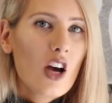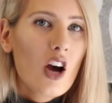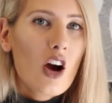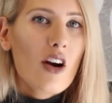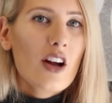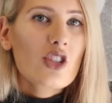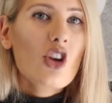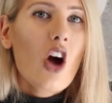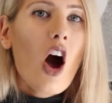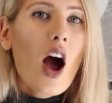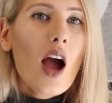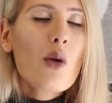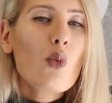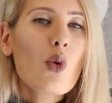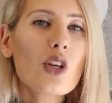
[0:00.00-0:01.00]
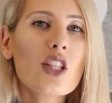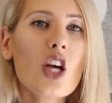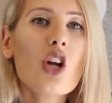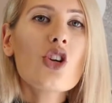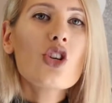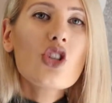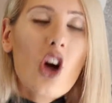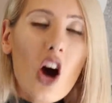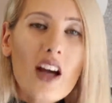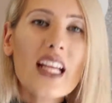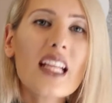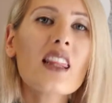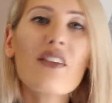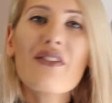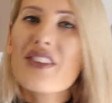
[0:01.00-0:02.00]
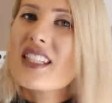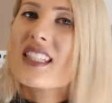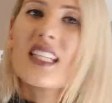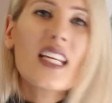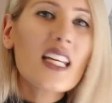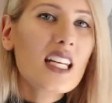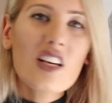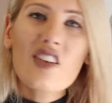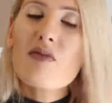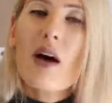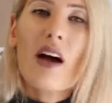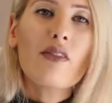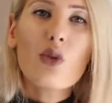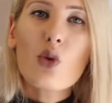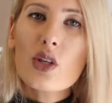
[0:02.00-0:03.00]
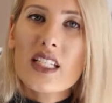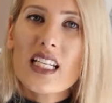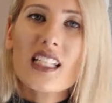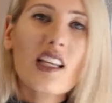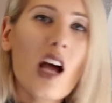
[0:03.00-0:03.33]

All right, so I was not in the vicinity of my vortex.